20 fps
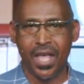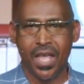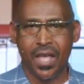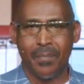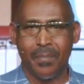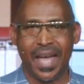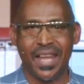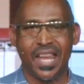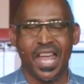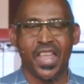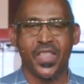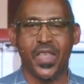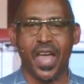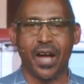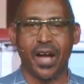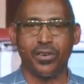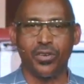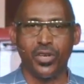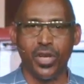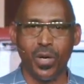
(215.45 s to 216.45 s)
Man, they're
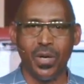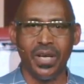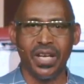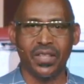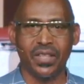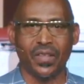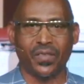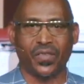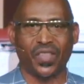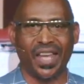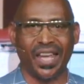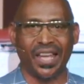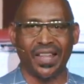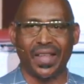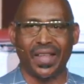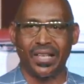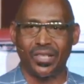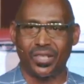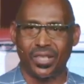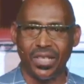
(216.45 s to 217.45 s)
doing the thing
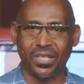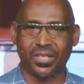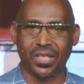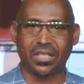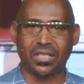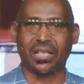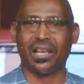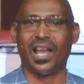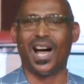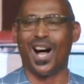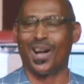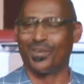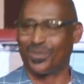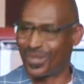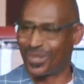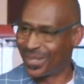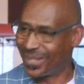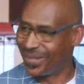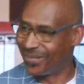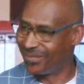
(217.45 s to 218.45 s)
that Jesus
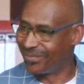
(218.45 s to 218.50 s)
loves.